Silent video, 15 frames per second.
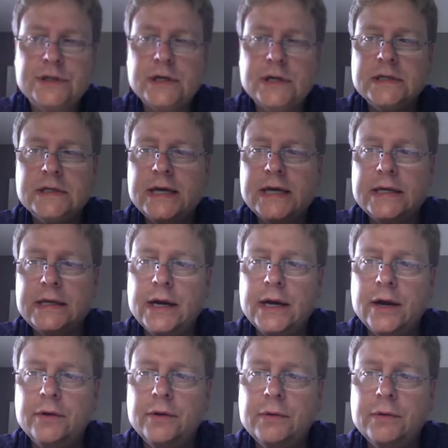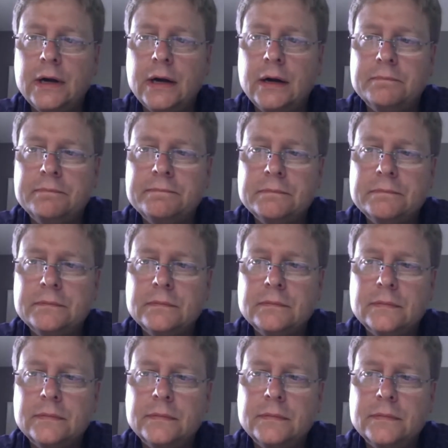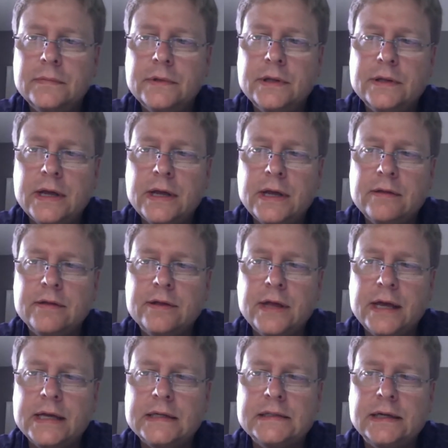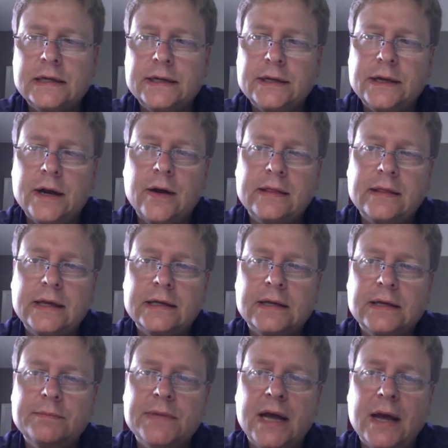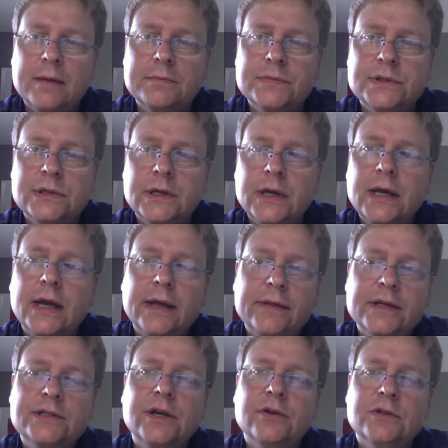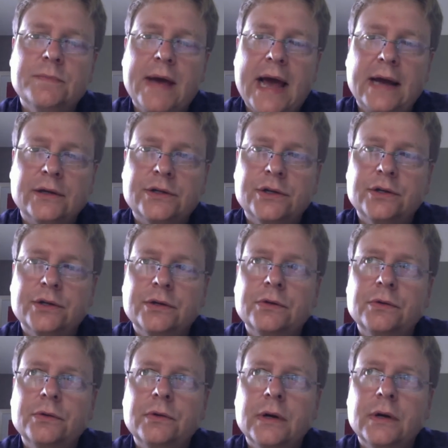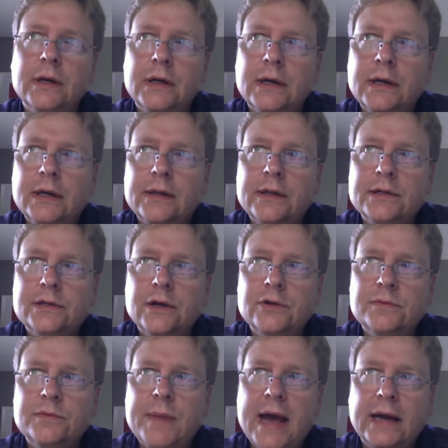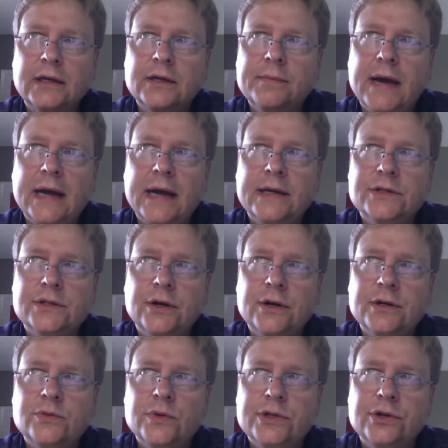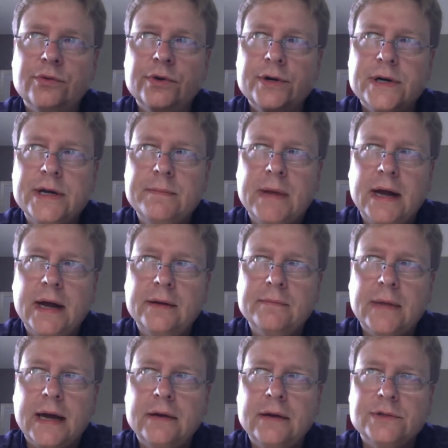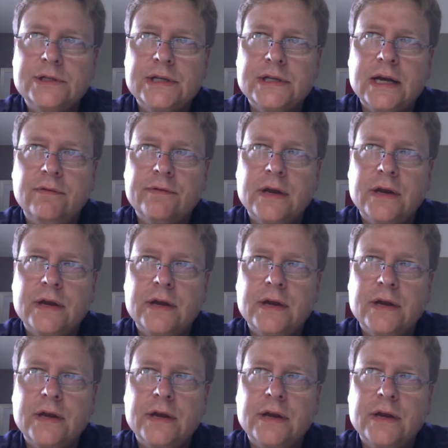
to say, the other thing is, I think sometimes, and this goes back to my concerns, which are rooted in my own self.